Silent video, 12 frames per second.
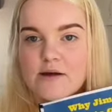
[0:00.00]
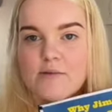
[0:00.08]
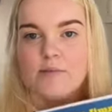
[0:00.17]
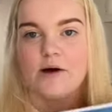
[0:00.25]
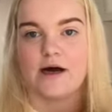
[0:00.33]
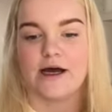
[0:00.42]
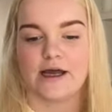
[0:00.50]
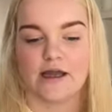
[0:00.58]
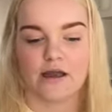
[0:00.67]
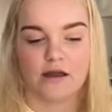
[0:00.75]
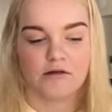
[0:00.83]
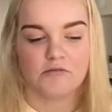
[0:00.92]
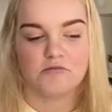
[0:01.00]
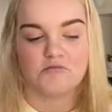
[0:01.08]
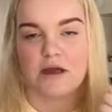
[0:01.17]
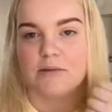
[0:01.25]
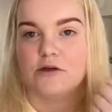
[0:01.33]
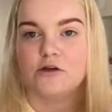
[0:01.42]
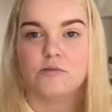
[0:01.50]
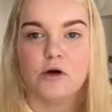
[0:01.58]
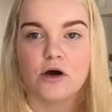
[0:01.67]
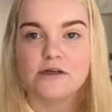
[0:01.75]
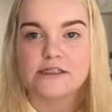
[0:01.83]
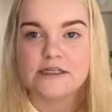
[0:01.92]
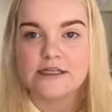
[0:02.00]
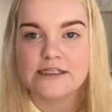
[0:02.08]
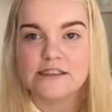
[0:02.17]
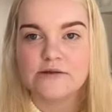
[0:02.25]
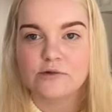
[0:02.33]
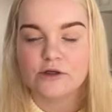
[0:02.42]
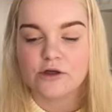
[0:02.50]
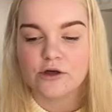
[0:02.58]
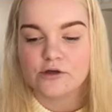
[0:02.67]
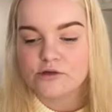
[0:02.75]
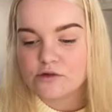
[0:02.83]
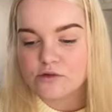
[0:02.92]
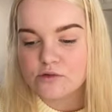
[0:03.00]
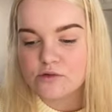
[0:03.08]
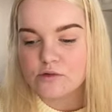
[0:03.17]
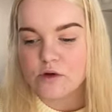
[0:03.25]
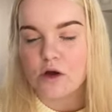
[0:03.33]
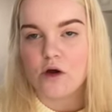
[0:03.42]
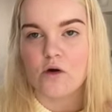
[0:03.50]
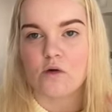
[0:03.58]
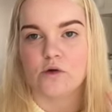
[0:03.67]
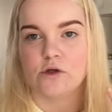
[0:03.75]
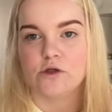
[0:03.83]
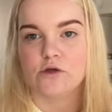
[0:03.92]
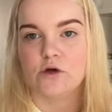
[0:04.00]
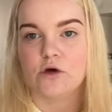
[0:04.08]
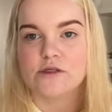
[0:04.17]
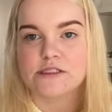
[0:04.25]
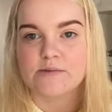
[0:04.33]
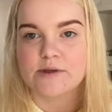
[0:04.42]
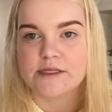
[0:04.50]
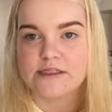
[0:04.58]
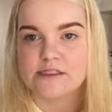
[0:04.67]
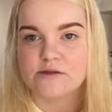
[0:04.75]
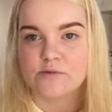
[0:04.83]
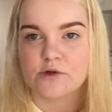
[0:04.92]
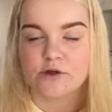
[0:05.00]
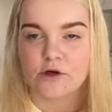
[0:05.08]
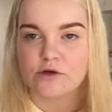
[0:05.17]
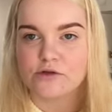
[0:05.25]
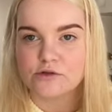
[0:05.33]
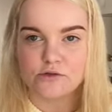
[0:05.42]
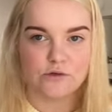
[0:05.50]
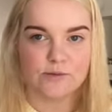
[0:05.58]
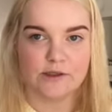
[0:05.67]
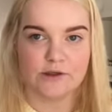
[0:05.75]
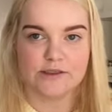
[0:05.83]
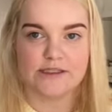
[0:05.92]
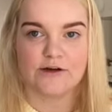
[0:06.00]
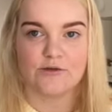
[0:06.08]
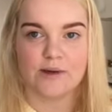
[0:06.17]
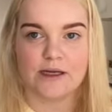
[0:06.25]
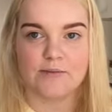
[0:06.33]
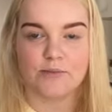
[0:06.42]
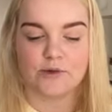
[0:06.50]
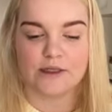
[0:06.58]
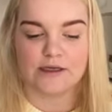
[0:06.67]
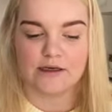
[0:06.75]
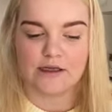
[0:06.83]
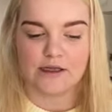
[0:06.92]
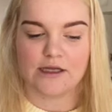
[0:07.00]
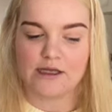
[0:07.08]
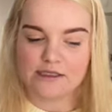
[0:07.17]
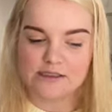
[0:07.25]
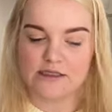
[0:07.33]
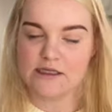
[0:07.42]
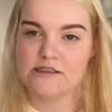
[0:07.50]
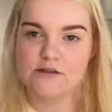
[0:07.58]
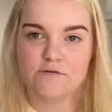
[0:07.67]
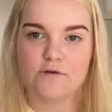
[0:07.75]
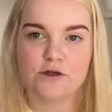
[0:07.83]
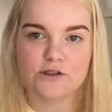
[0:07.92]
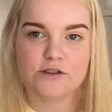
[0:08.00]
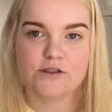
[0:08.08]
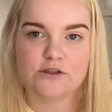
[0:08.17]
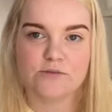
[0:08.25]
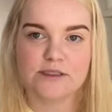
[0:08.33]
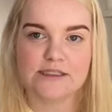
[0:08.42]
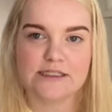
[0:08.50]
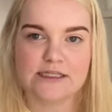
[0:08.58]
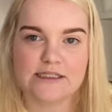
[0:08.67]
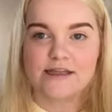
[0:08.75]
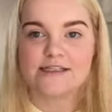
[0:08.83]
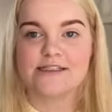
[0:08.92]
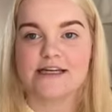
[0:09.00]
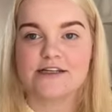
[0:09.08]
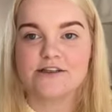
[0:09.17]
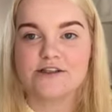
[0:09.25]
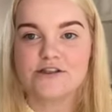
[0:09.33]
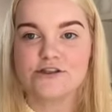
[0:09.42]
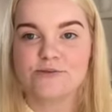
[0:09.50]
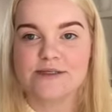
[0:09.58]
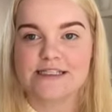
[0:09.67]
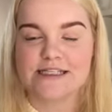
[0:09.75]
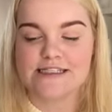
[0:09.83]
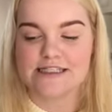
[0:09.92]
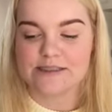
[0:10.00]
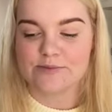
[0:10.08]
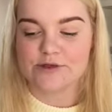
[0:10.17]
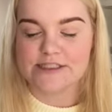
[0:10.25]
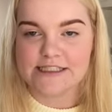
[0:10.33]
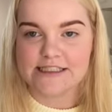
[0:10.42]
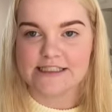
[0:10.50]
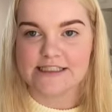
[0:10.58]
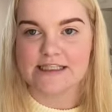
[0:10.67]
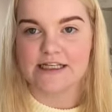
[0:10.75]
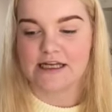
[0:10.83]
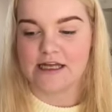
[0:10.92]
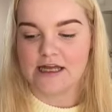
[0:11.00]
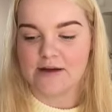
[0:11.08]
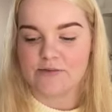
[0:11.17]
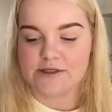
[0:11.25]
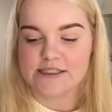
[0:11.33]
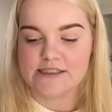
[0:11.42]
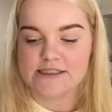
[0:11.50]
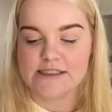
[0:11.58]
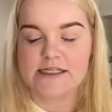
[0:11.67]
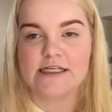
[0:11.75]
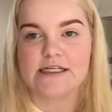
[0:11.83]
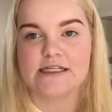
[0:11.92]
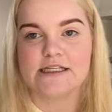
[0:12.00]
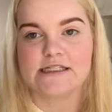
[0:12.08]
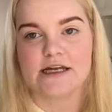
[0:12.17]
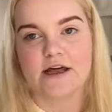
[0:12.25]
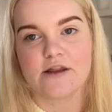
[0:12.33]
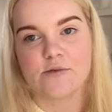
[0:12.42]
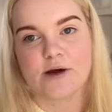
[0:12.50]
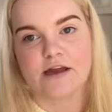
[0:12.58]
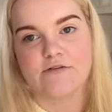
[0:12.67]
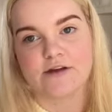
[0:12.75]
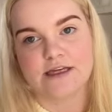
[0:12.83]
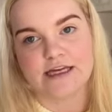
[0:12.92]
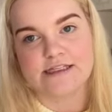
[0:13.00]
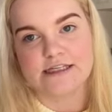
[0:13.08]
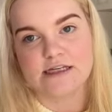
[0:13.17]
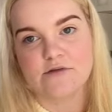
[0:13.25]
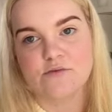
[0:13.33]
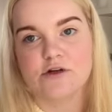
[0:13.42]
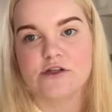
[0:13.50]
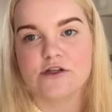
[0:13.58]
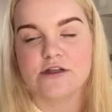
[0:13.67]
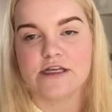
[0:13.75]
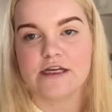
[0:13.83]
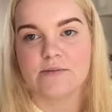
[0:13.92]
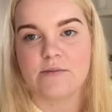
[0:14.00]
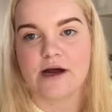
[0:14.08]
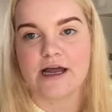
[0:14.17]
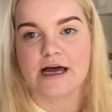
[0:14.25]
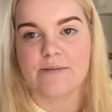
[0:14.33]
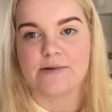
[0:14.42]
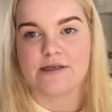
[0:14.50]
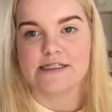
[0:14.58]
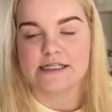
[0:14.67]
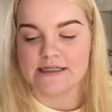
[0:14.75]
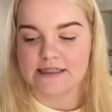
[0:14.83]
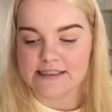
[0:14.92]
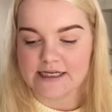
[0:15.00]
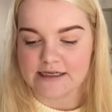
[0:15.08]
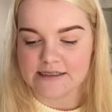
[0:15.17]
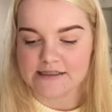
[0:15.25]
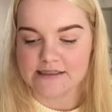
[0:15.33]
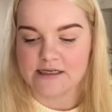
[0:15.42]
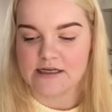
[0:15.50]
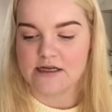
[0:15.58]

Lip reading: by maybe you personally didn't want to go to school, or you know someone that didn't want to go to school because they were being bullied. So that's the first of Super 6. The second of the Super 6 is predicting. Predicting is another way for guessing what you think might happen in the text.